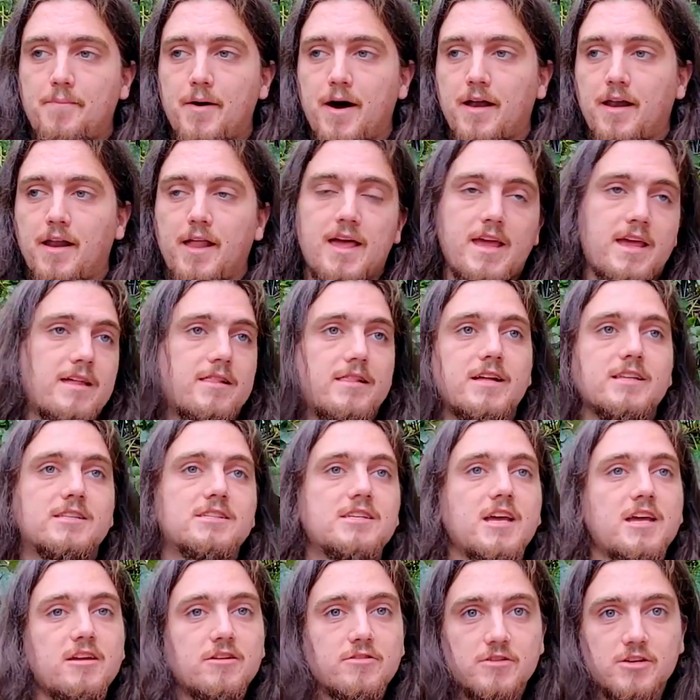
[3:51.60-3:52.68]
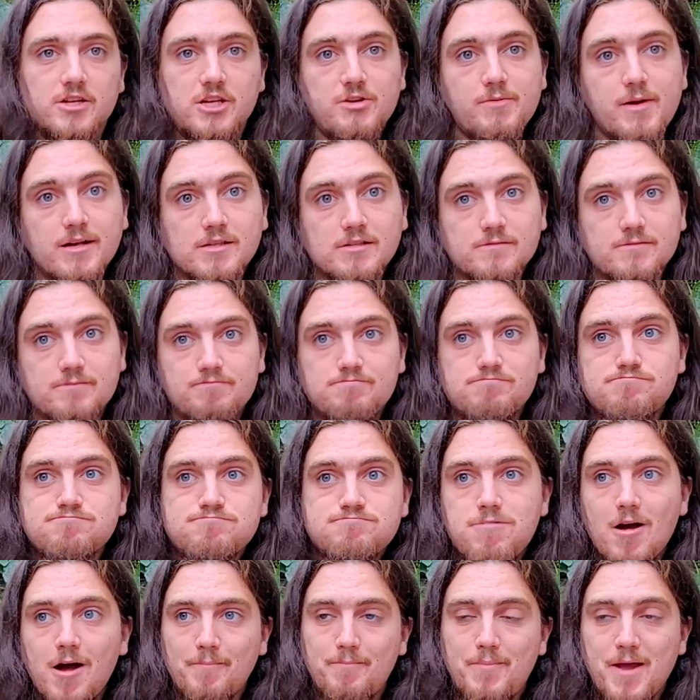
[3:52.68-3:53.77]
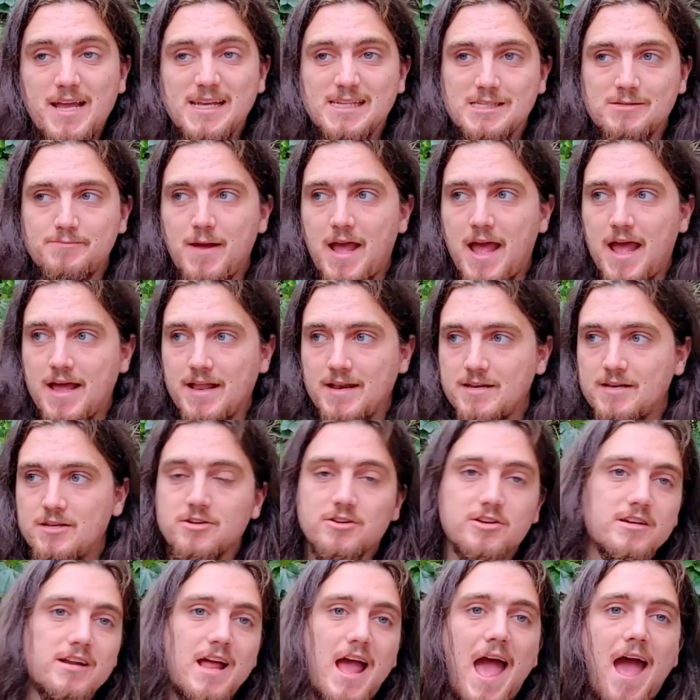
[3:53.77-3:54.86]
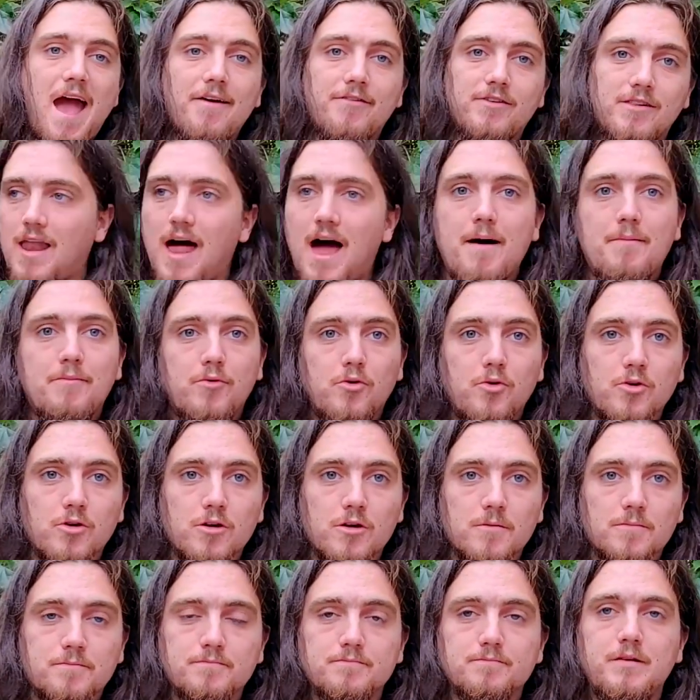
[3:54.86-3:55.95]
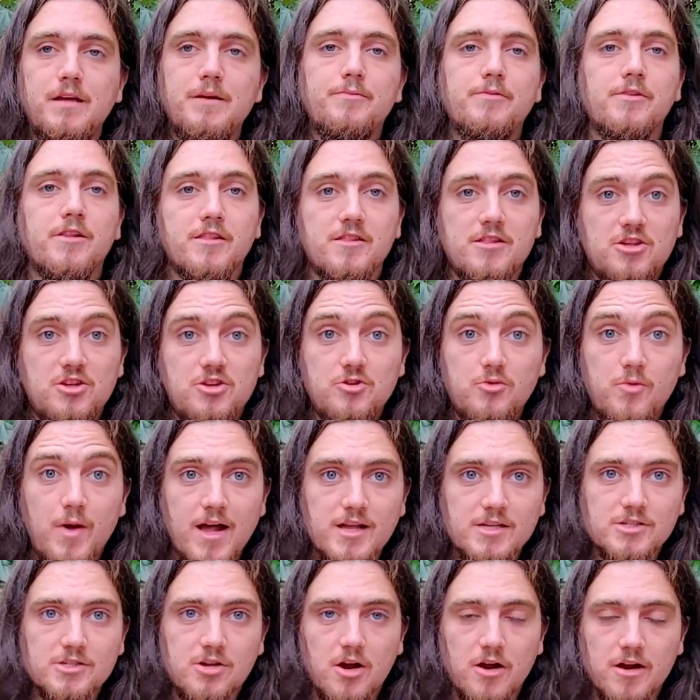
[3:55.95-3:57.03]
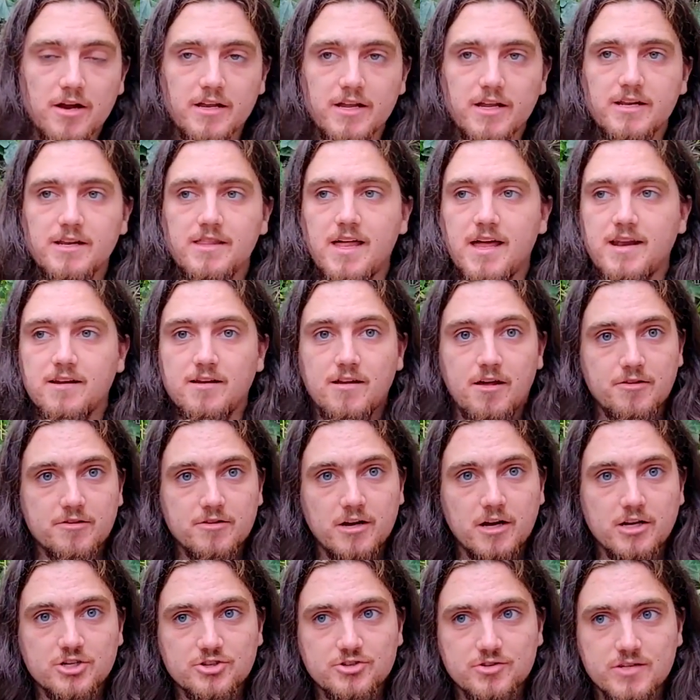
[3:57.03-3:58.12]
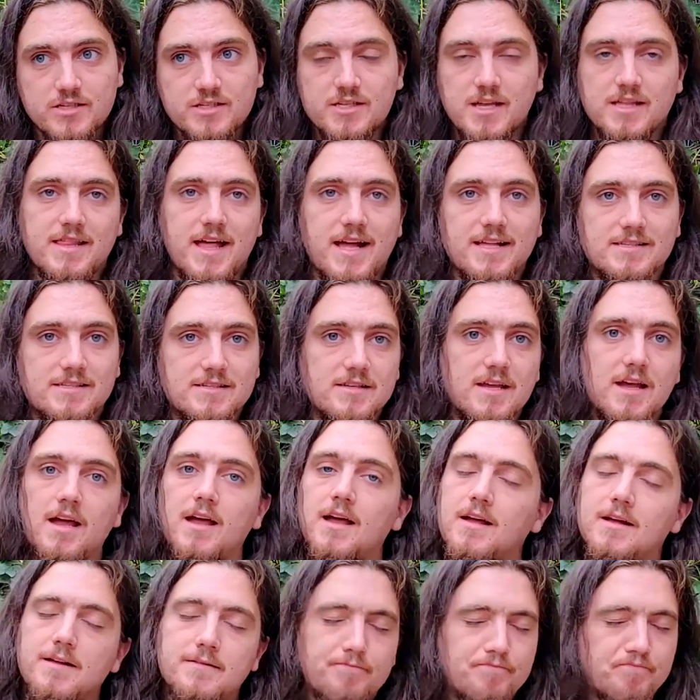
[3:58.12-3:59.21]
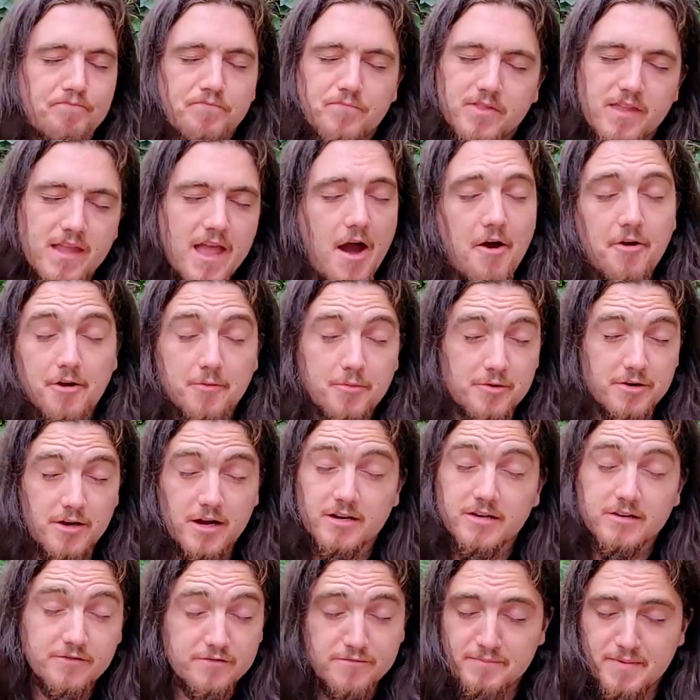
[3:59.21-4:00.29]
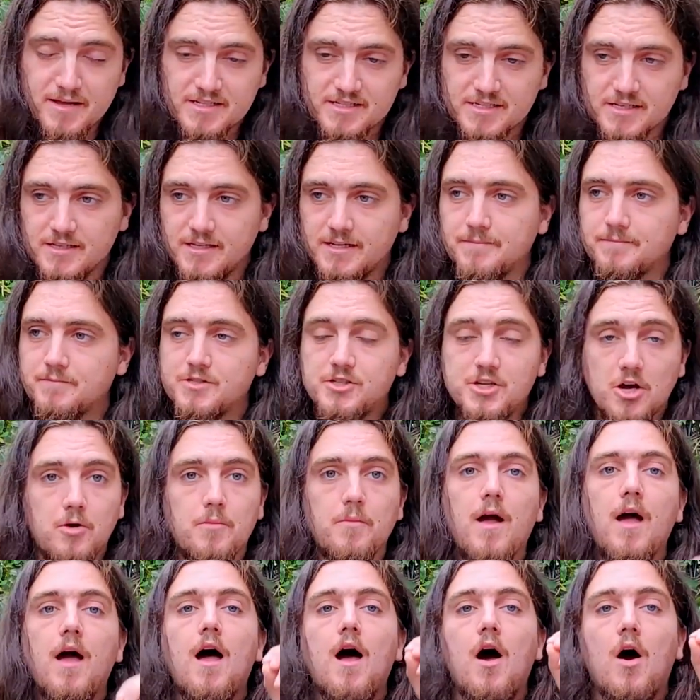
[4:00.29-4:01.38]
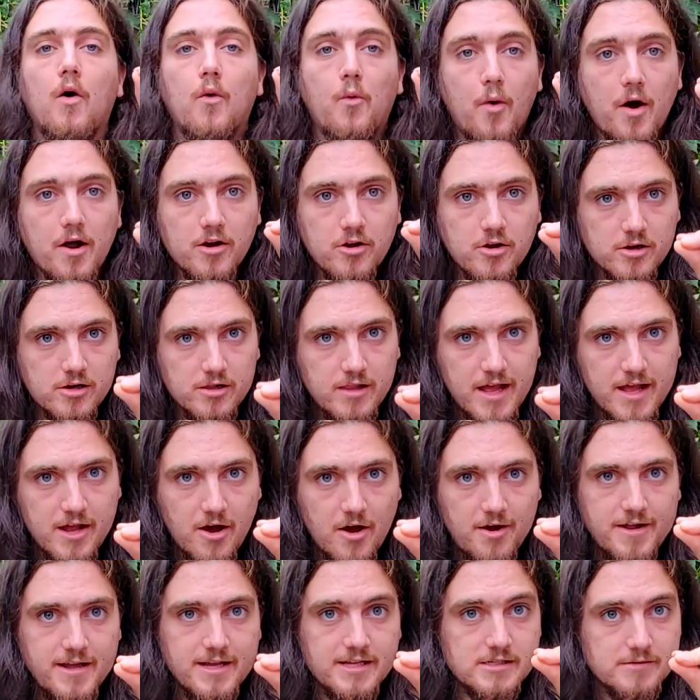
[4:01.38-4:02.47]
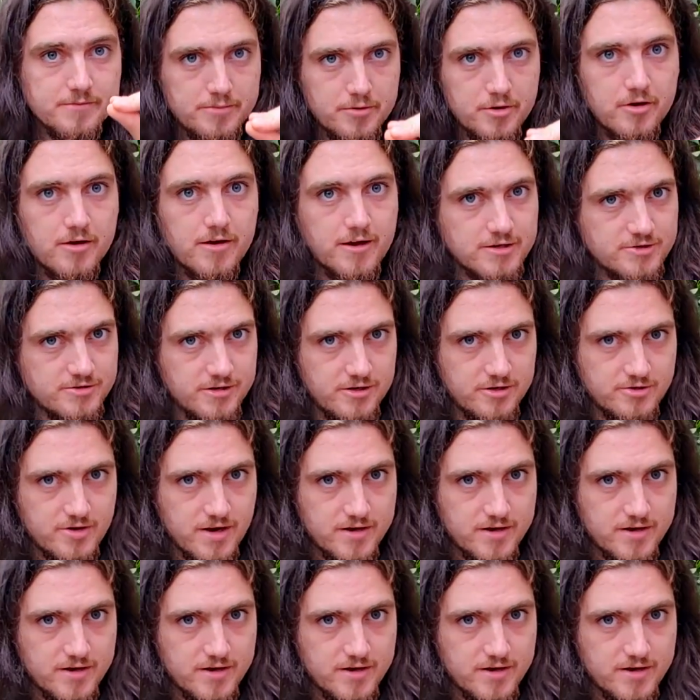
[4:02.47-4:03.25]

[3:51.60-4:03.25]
but like, let's say you're a US-based band, you're going to have a lot more people in the US targeted than in other countries, and that's counterproductive, basically. So one lookalike audience per country you're